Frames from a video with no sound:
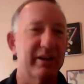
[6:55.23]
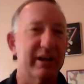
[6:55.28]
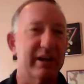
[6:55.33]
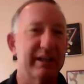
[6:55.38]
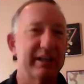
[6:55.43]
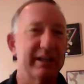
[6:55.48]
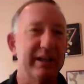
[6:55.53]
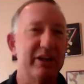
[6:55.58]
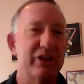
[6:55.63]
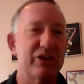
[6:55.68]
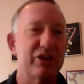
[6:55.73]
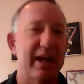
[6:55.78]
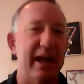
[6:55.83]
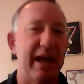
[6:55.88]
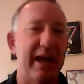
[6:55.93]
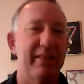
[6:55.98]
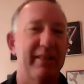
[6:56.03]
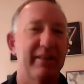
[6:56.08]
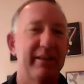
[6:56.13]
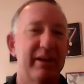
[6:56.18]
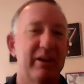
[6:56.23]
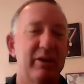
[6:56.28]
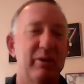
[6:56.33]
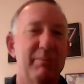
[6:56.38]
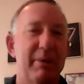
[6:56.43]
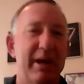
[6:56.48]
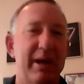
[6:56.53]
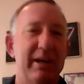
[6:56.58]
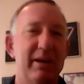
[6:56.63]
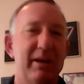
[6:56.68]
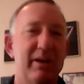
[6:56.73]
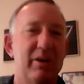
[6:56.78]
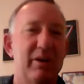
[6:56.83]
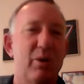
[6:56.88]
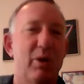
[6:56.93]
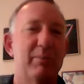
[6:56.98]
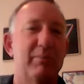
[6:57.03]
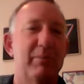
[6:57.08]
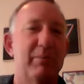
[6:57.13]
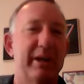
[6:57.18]
collegiate athlete who might
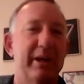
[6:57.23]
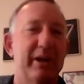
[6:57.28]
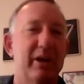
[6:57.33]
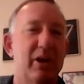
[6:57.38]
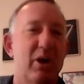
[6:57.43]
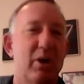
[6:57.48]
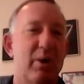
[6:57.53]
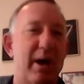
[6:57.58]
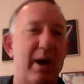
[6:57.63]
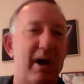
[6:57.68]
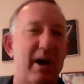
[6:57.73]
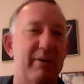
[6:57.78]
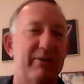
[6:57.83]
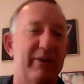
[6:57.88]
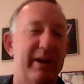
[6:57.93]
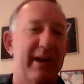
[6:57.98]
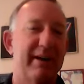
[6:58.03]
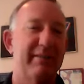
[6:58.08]
normally go off and